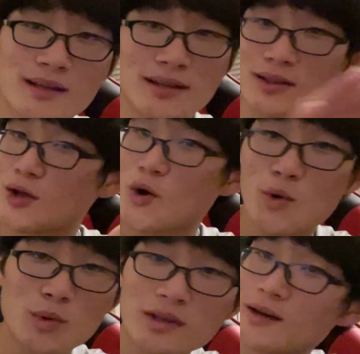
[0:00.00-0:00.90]
low
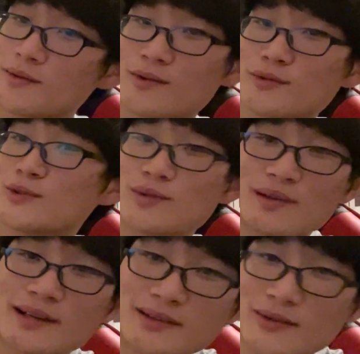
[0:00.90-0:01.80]
level to
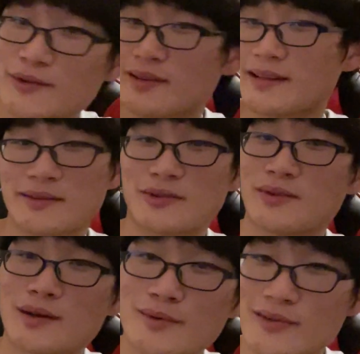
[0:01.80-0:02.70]
like literally
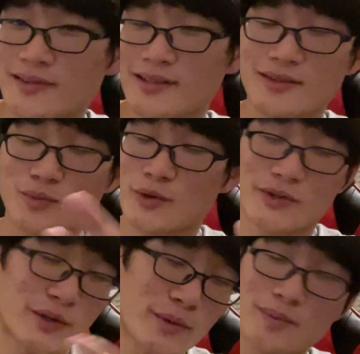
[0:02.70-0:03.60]
to level 6 where
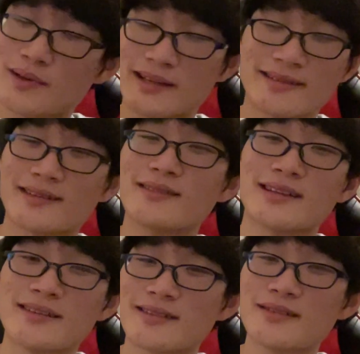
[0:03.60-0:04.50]
they were playing
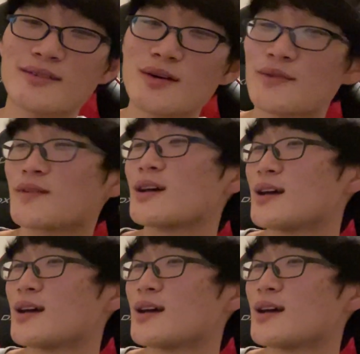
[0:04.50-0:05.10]
16s and stuff,